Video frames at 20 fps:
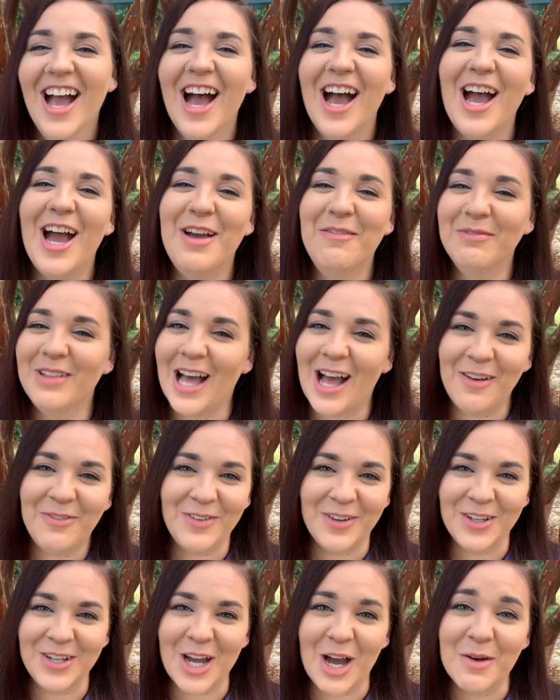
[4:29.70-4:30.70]
I'm
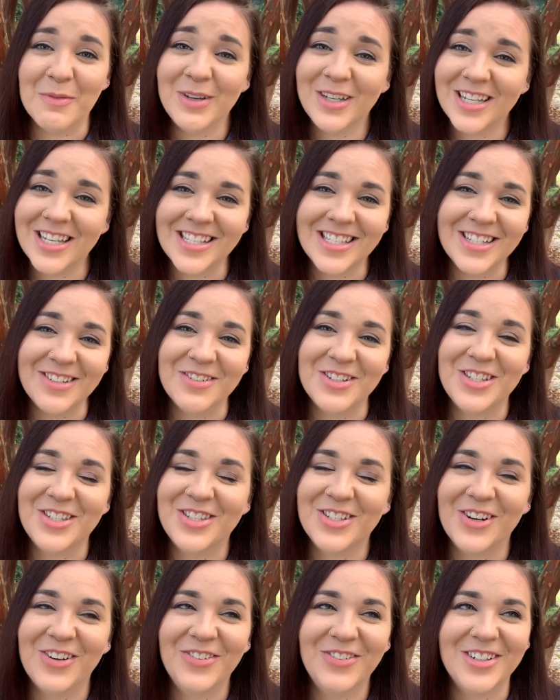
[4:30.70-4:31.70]
laughing y'all because it was
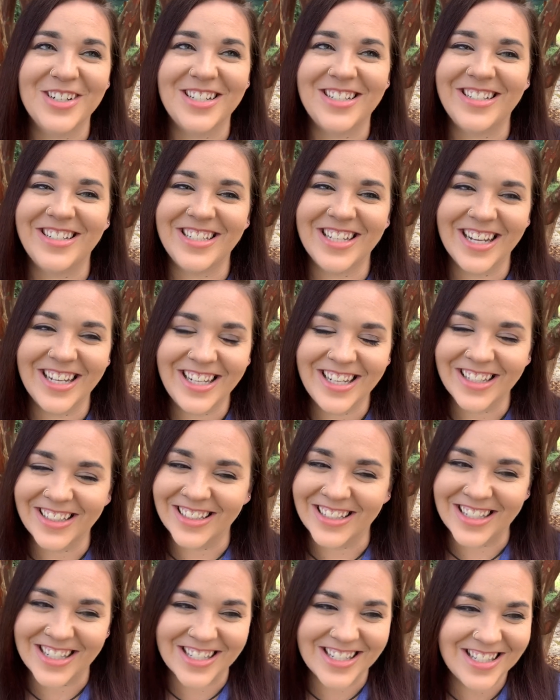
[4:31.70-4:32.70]
so
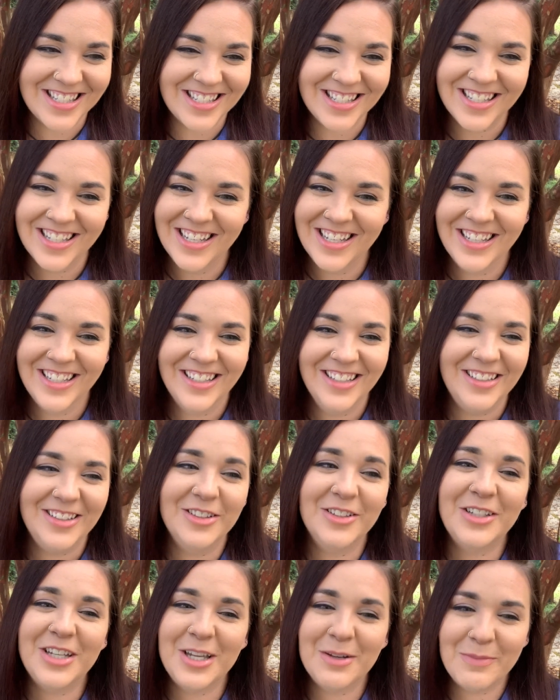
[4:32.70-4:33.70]
ridiculous.
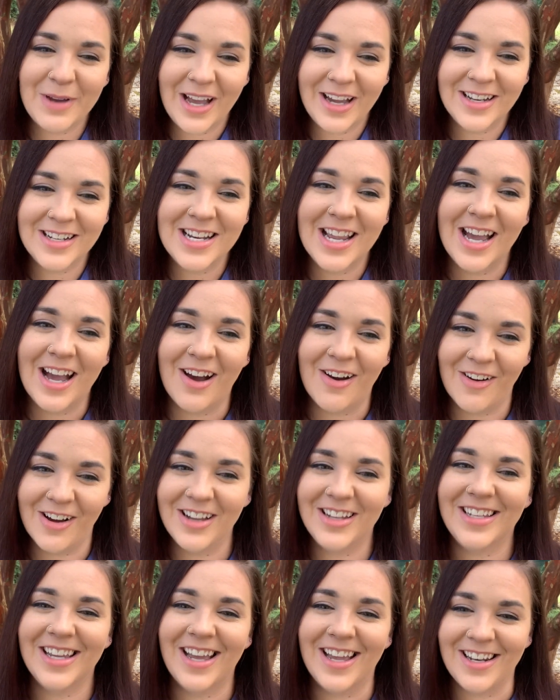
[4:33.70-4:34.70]
Looking back now,
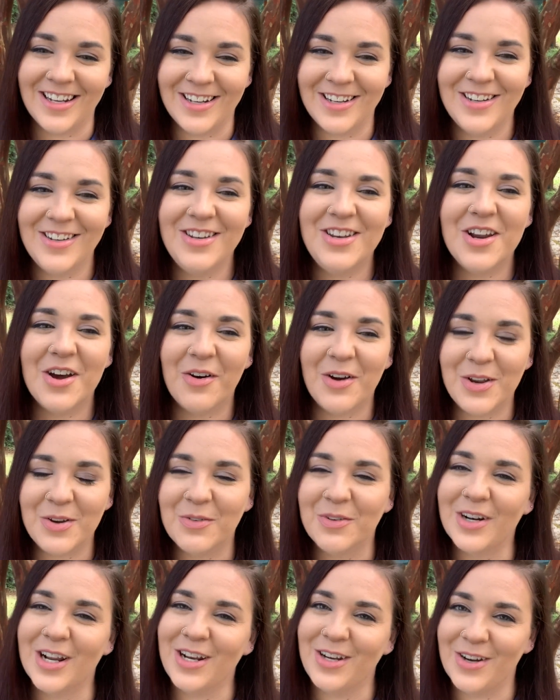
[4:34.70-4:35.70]
again, knowing
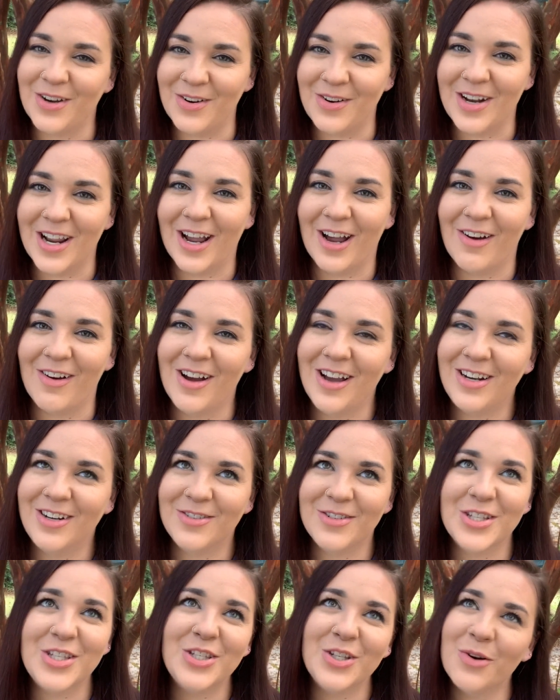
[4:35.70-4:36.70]
what I know now, I
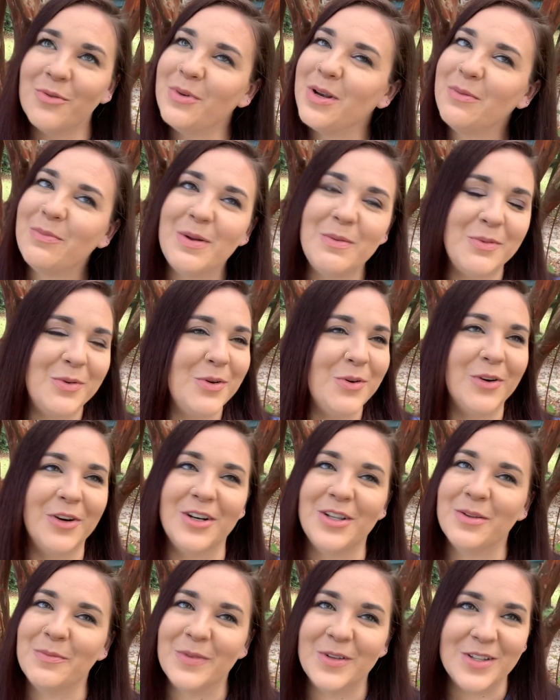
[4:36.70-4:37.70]
know so many people who are
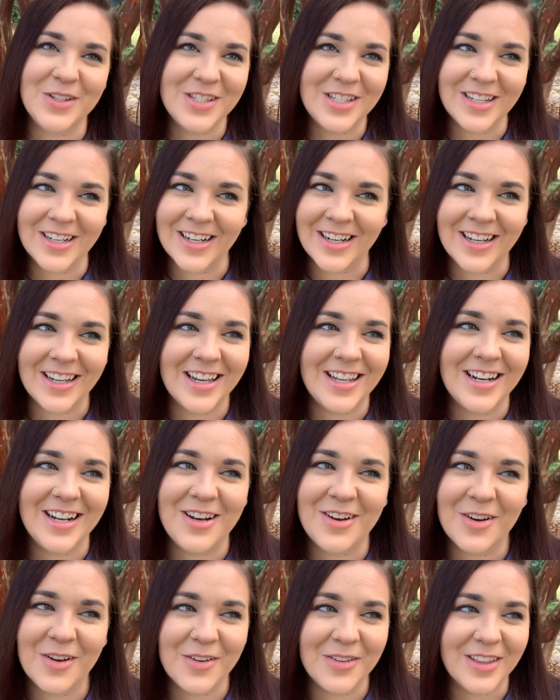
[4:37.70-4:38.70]
in the military and I
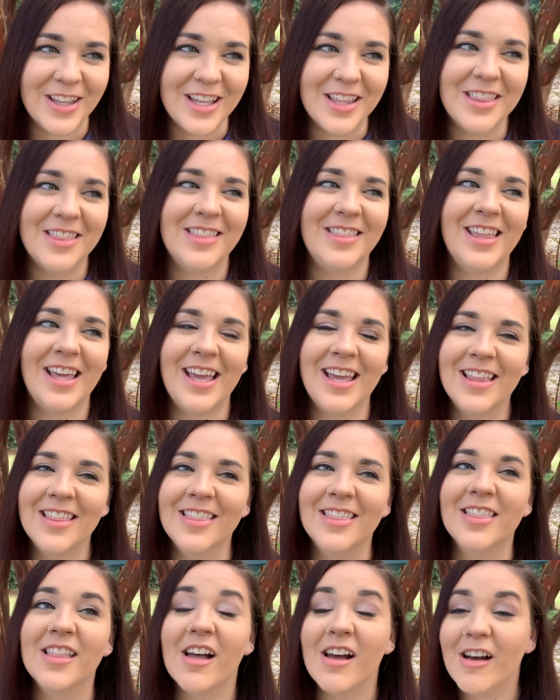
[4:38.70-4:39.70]
know like they
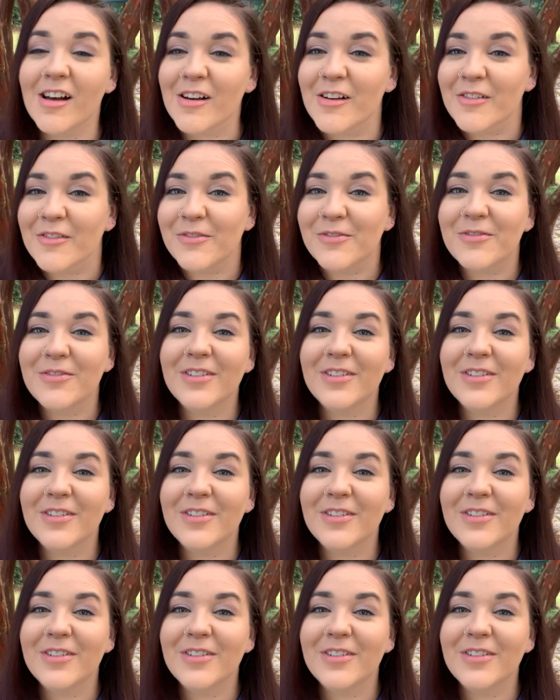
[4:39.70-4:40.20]
love